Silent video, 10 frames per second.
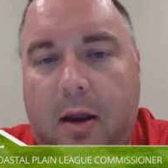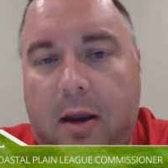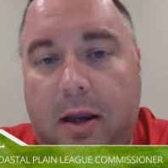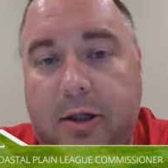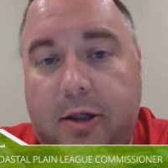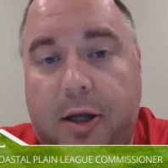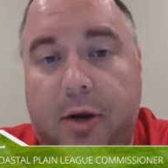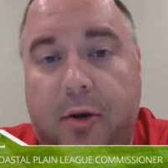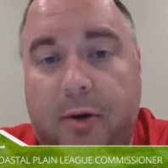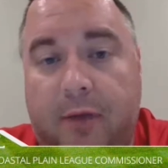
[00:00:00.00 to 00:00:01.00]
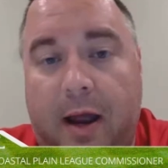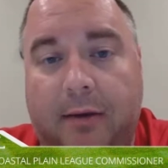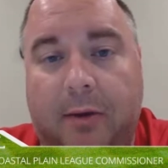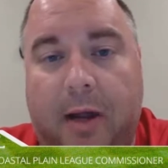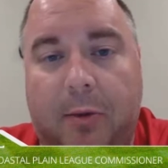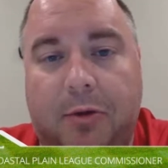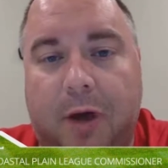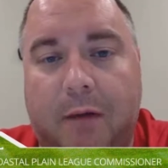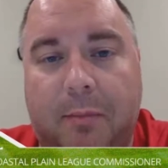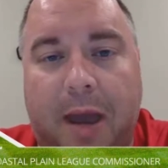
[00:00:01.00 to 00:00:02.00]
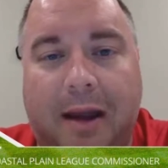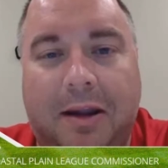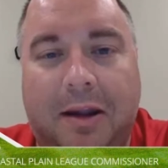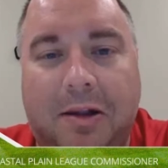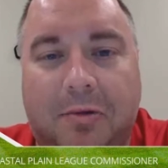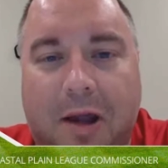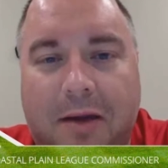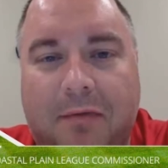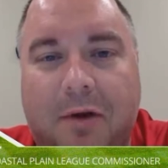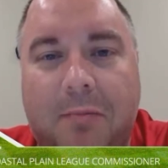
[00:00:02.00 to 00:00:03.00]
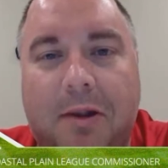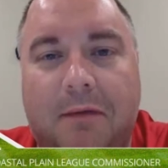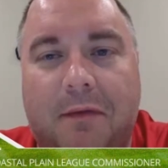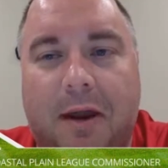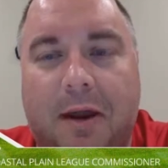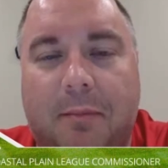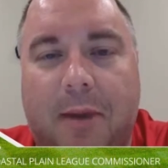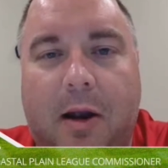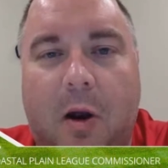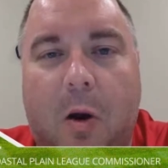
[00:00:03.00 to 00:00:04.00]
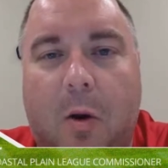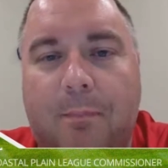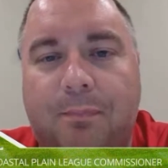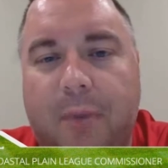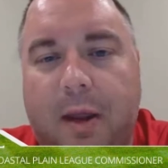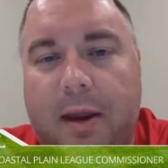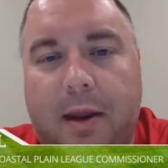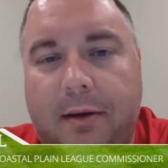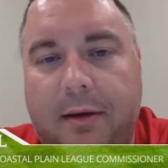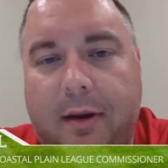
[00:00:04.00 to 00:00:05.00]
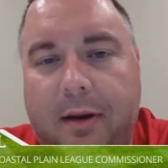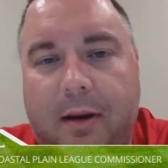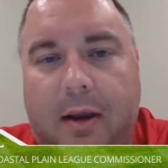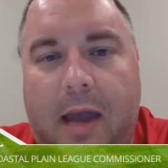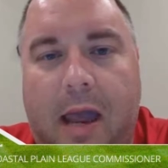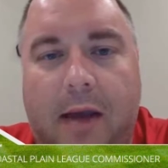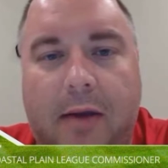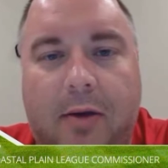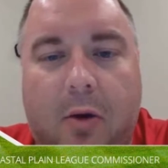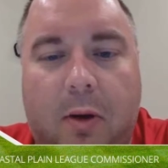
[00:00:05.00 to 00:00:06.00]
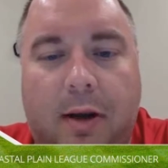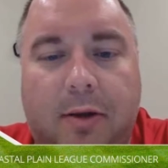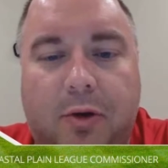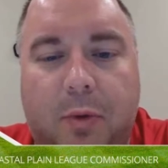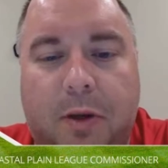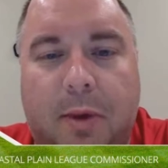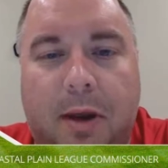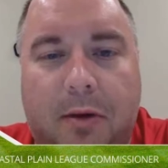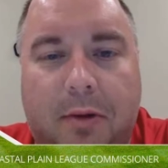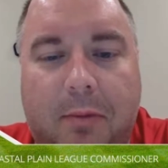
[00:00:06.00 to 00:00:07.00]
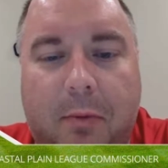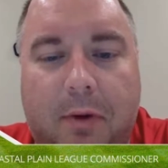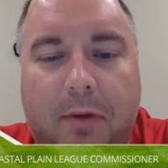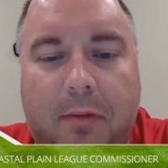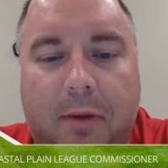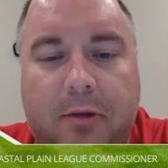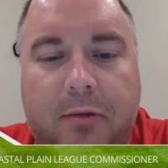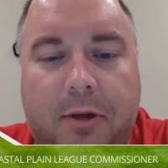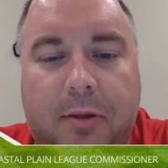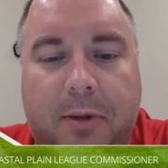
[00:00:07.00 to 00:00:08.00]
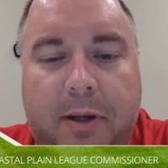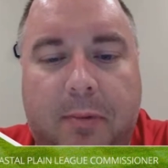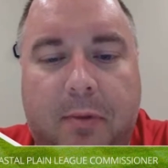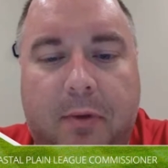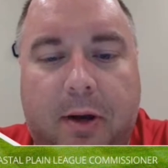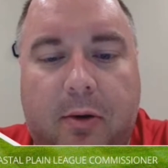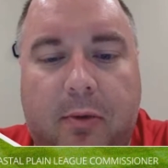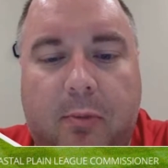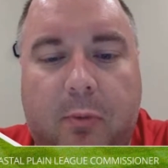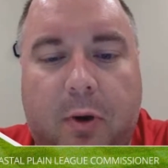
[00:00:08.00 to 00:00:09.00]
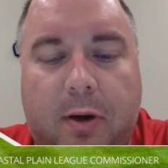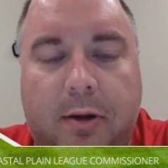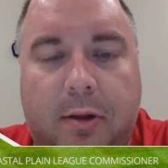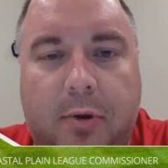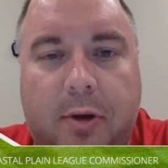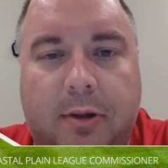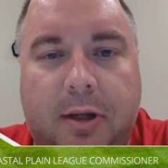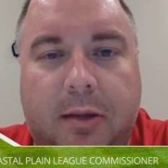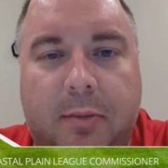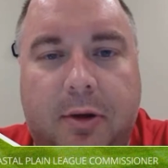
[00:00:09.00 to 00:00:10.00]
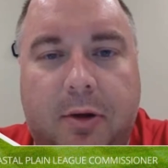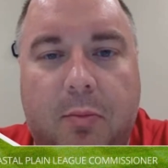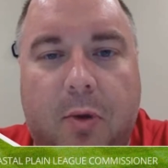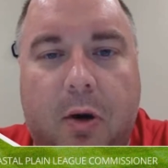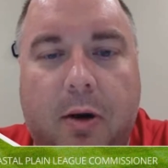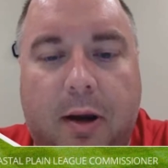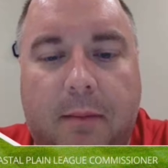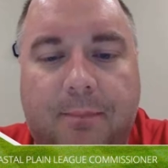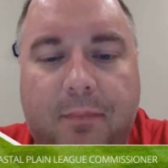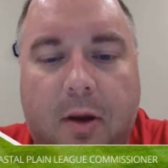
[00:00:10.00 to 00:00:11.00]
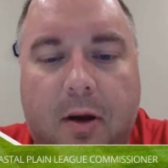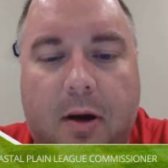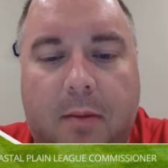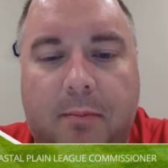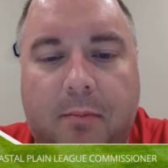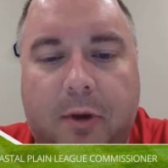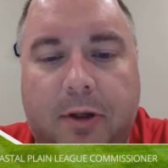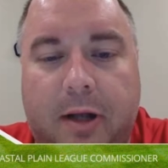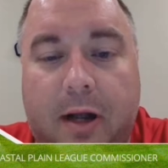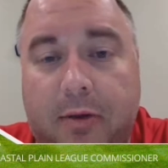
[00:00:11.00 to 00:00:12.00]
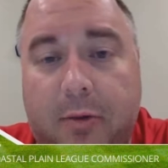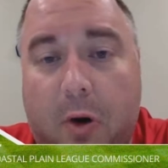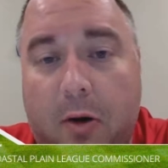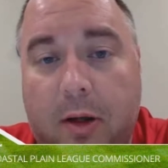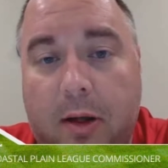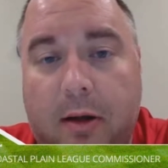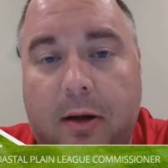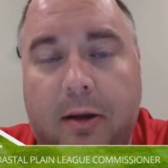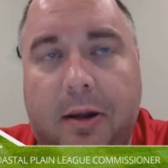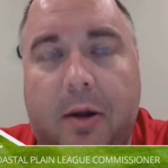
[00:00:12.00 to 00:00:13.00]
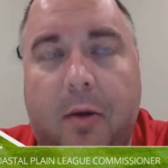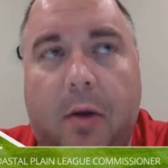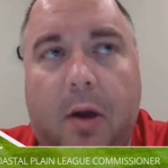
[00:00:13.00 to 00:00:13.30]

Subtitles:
each year, in fact, I was driving back yesterday from Savannah back home and had already 2 emails with interested people that are wanting to put a team in a new market, reaching out to our league. And so